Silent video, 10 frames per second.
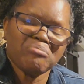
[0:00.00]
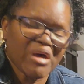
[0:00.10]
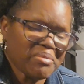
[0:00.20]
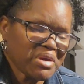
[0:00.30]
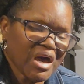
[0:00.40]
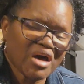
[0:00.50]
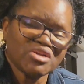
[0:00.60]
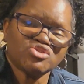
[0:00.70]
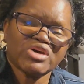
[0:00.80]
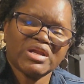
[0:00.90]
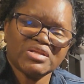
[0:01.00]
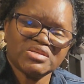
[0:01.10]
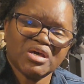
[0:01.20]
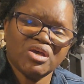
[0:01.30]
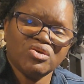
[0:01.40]
Maybe God is trying
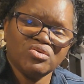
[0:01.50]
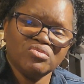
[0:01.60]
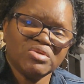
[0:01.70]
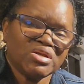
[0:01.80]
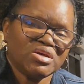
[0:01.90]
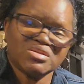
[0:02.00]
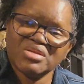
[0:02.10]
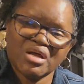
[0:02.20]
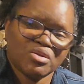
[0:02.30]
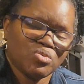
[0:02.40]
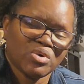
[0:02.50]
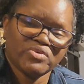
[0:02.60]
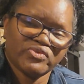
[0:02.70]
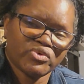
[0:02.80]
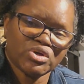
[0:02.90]
to tell you that that's not the
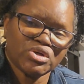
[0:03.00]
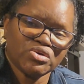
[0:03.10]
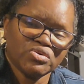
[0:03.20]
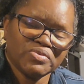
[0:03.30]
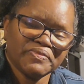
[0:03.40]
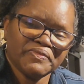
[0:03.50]
one for you.